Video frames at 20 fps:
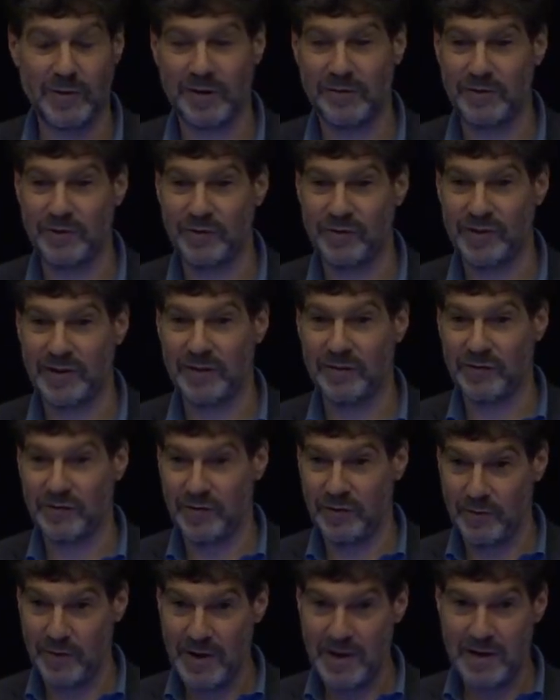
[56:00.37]
and if you said
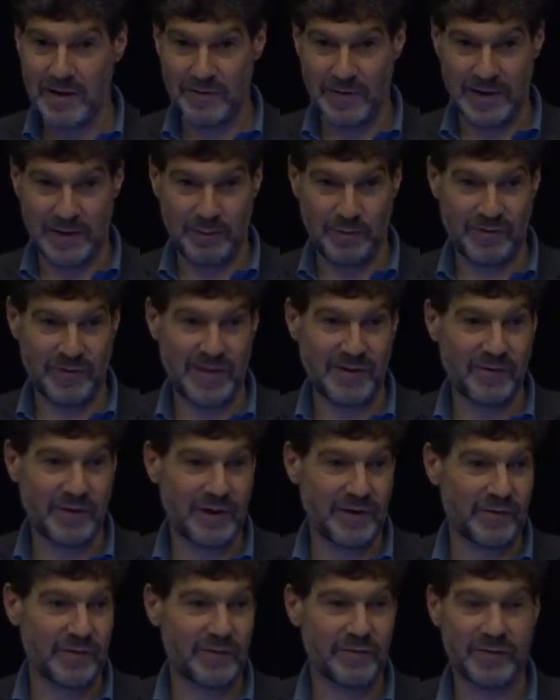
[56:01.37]
so, then it was
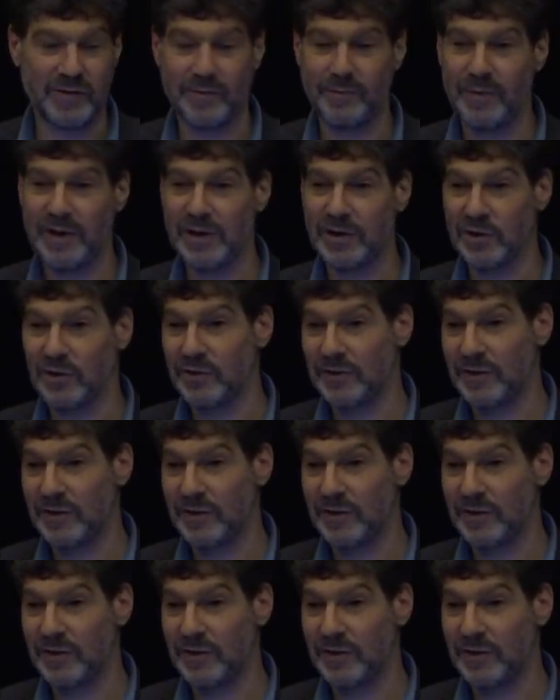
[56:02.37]
evidence of some major